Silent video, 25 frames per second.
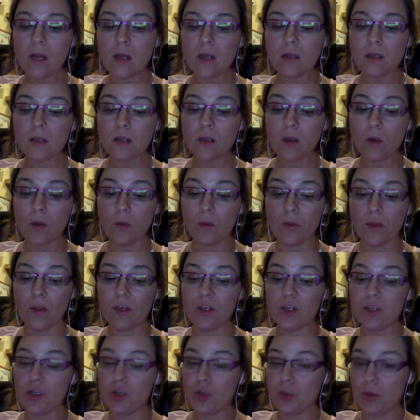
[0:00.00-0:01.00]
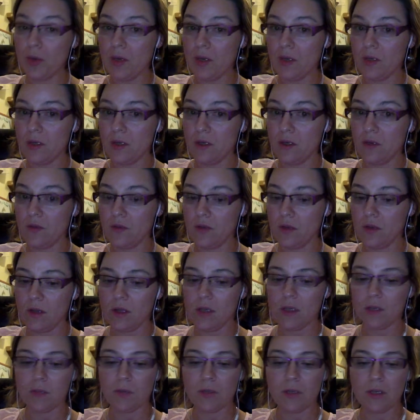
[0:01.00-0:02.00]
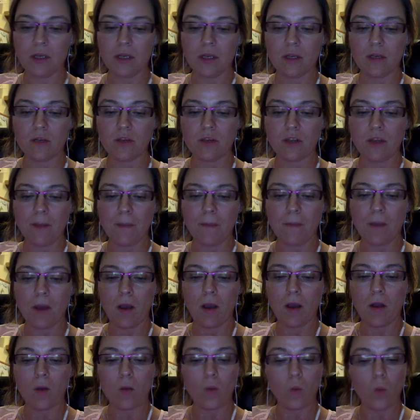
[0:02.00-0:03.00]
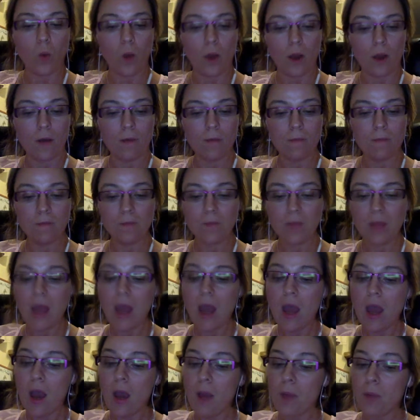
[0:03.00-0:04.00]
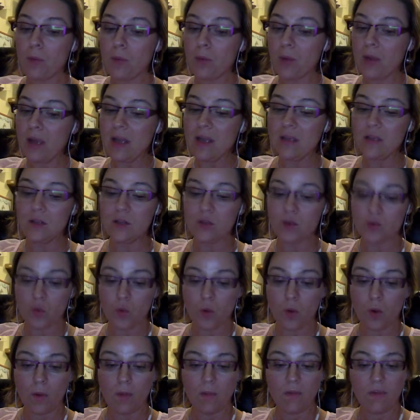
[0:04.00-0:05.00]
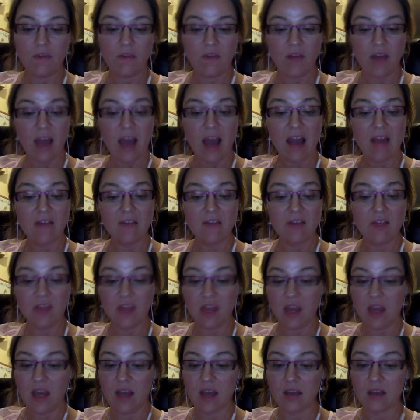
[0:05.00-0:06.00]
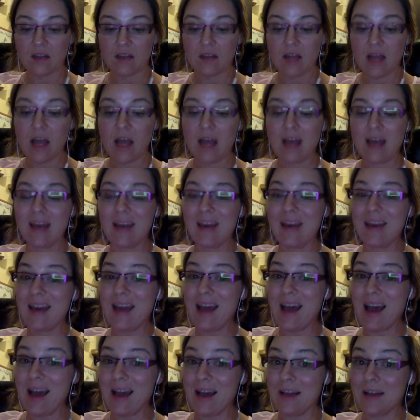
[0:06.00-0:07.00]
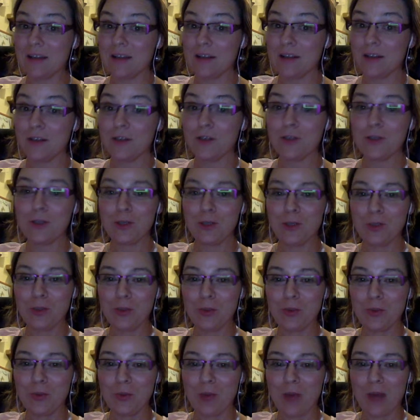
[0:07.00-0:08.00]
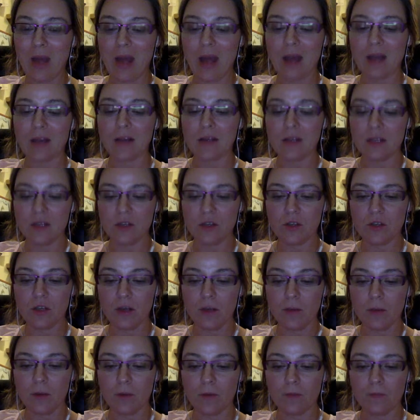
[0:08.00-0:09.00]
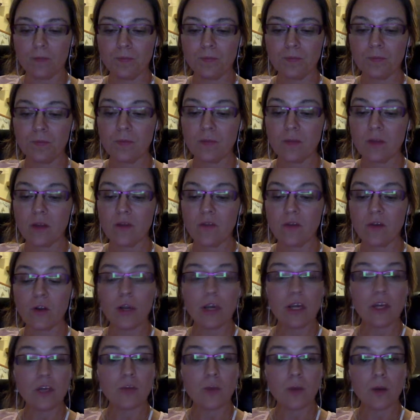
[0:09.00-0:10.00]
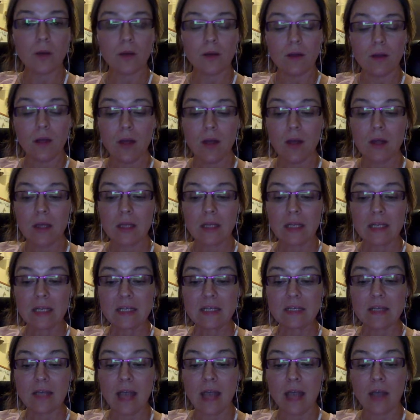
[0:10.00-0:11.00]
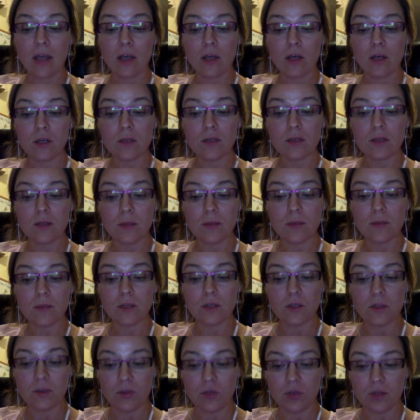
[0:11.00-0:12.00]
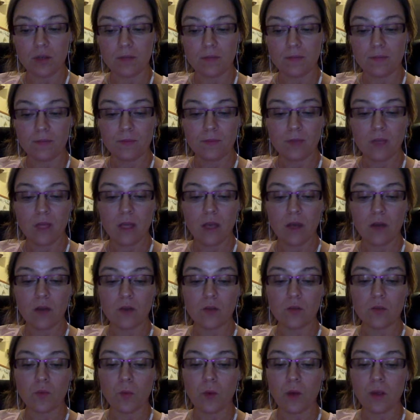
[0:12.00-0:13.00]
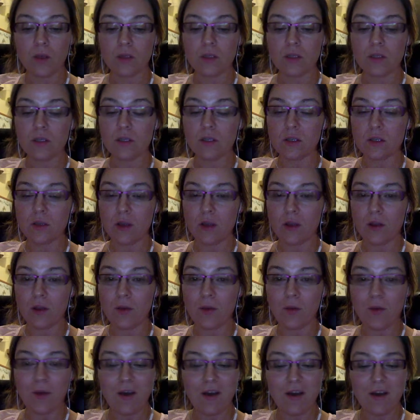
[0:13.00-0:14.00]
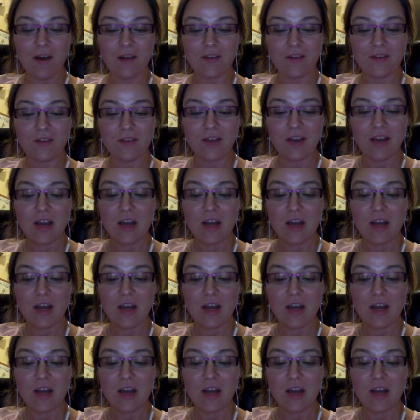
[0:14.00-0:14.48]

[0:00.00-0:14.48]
So the choices for this particular step are 1, brainstorm 5 things not to do at the dinner table. For each one, list a good substitution. Here's one to start you off.